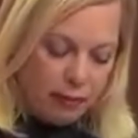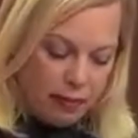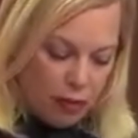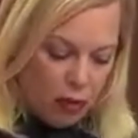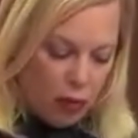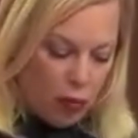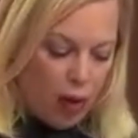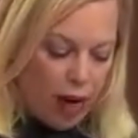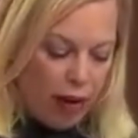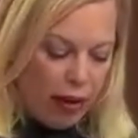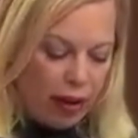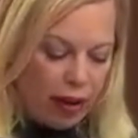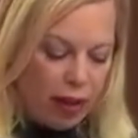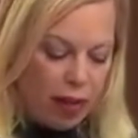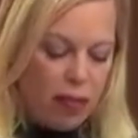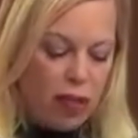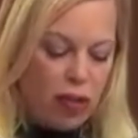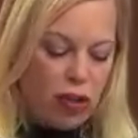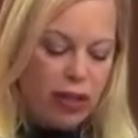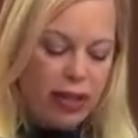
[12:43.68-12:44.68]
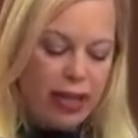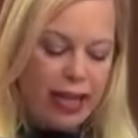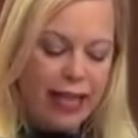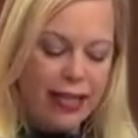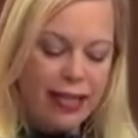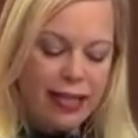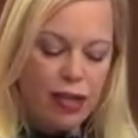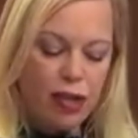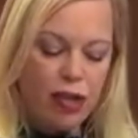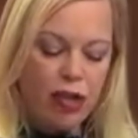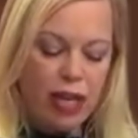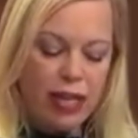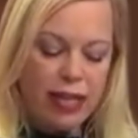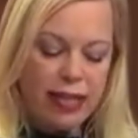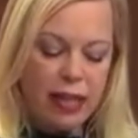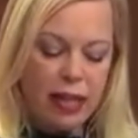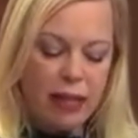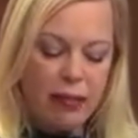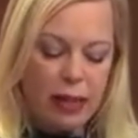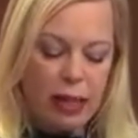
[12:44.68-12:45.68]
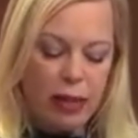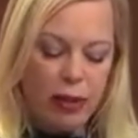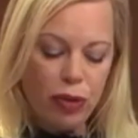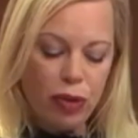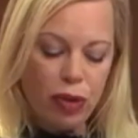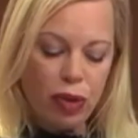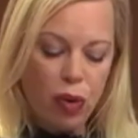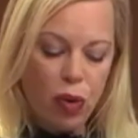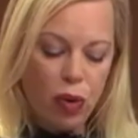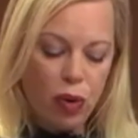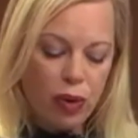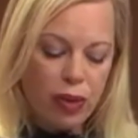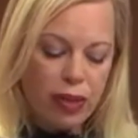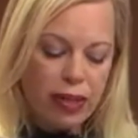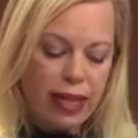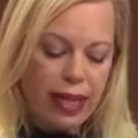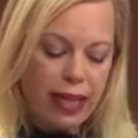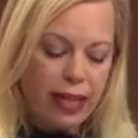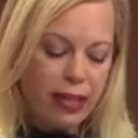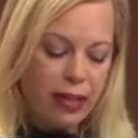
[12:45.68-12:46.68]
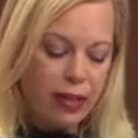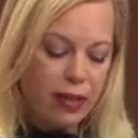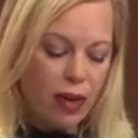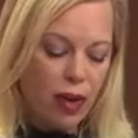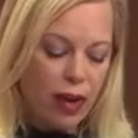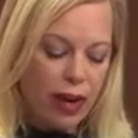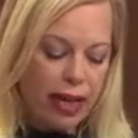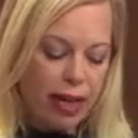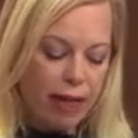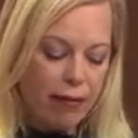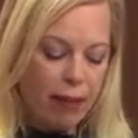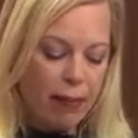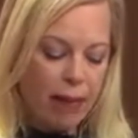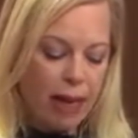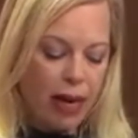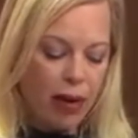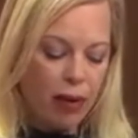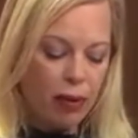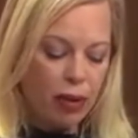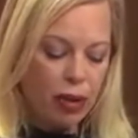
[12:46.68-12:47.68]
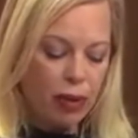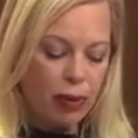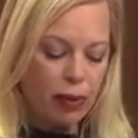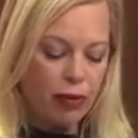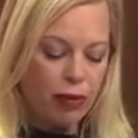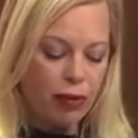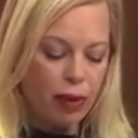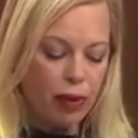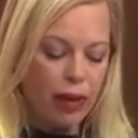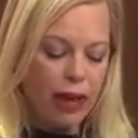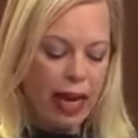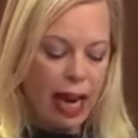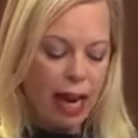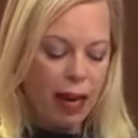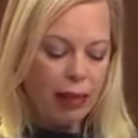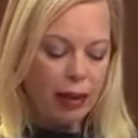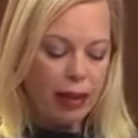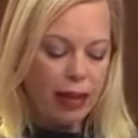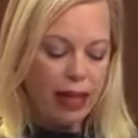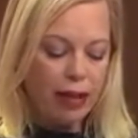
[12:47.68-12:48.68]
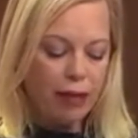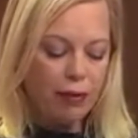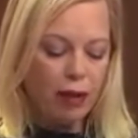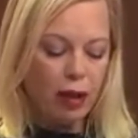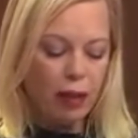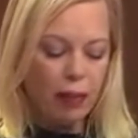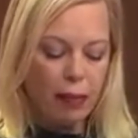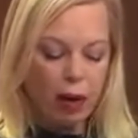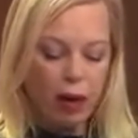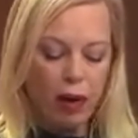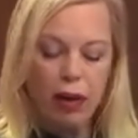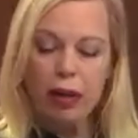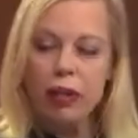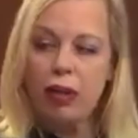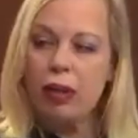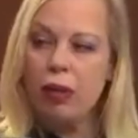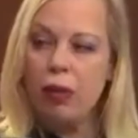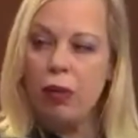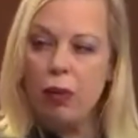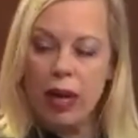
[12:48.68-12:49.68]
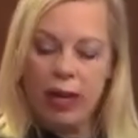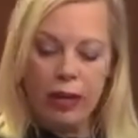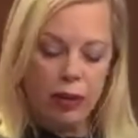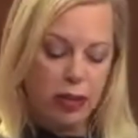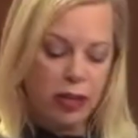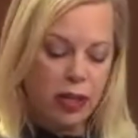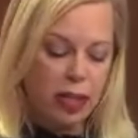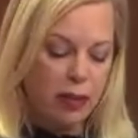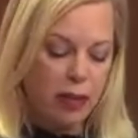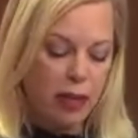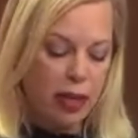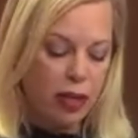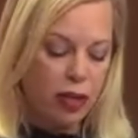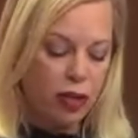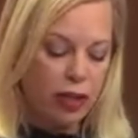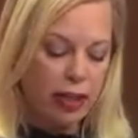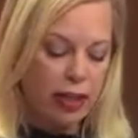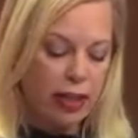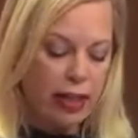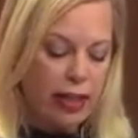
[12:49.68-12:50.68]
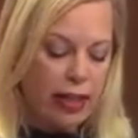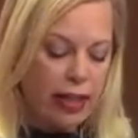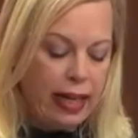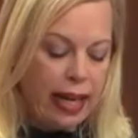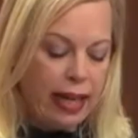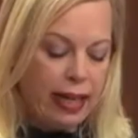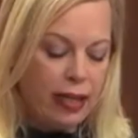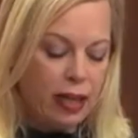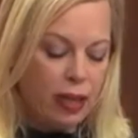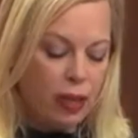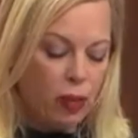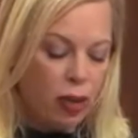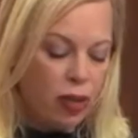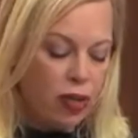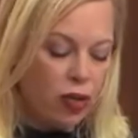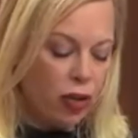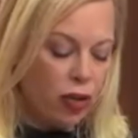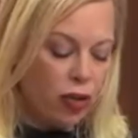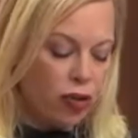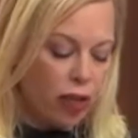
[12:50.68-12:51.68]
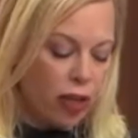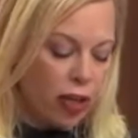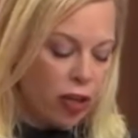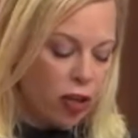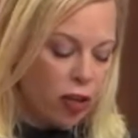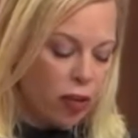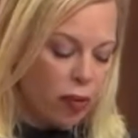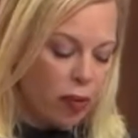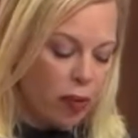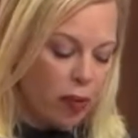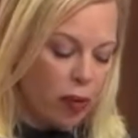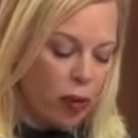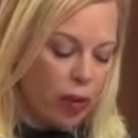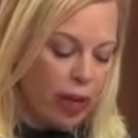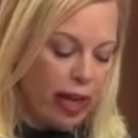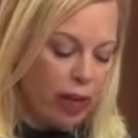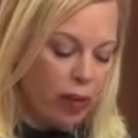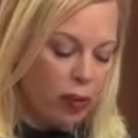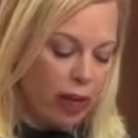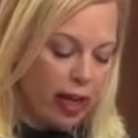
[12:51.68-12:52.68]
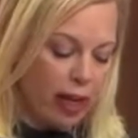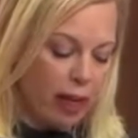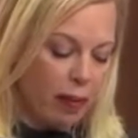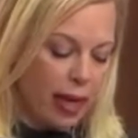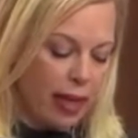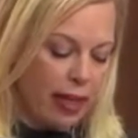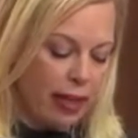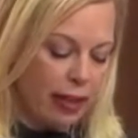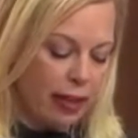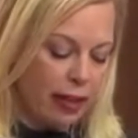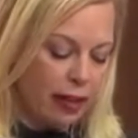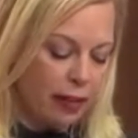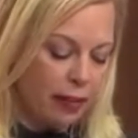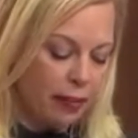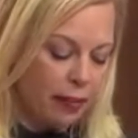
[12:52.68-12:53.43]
while the Commission can suggest an appeal to court, it does not have the power to refer an applicant for a pardon or record suspension, as the original judge's report had recommended.